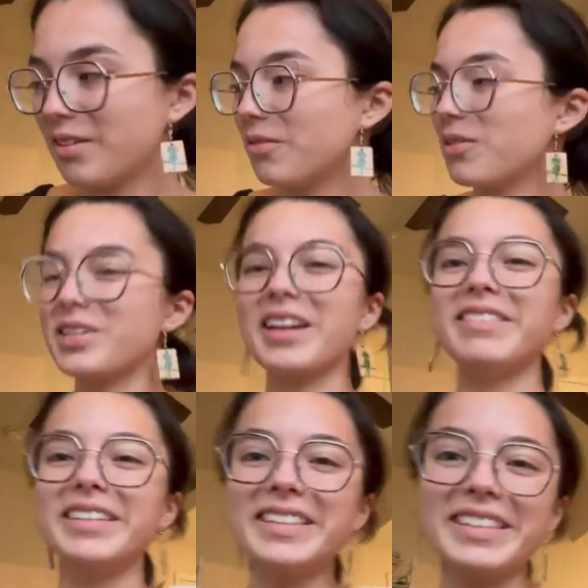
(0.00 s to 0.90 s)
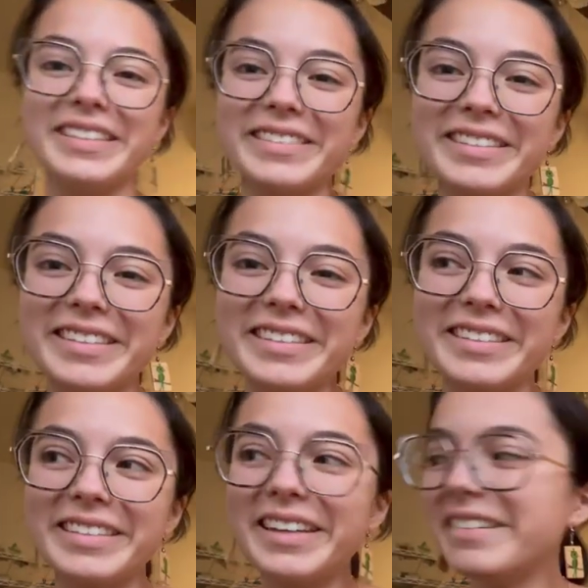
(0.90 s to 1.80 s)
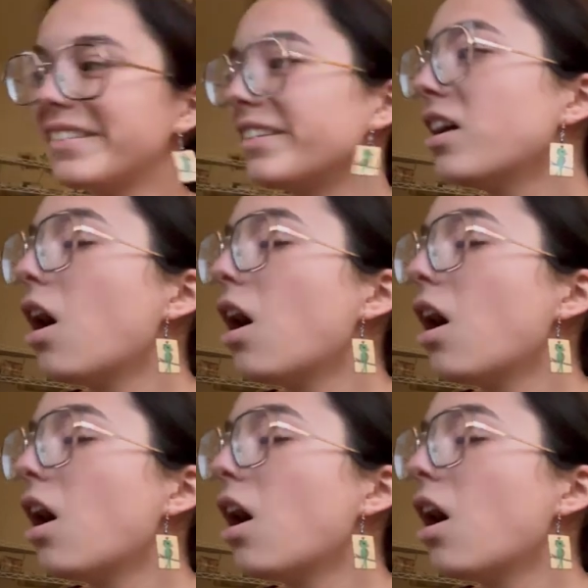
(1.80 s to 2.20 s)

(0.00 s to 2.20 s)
Or should I wait till after shower? I don't know.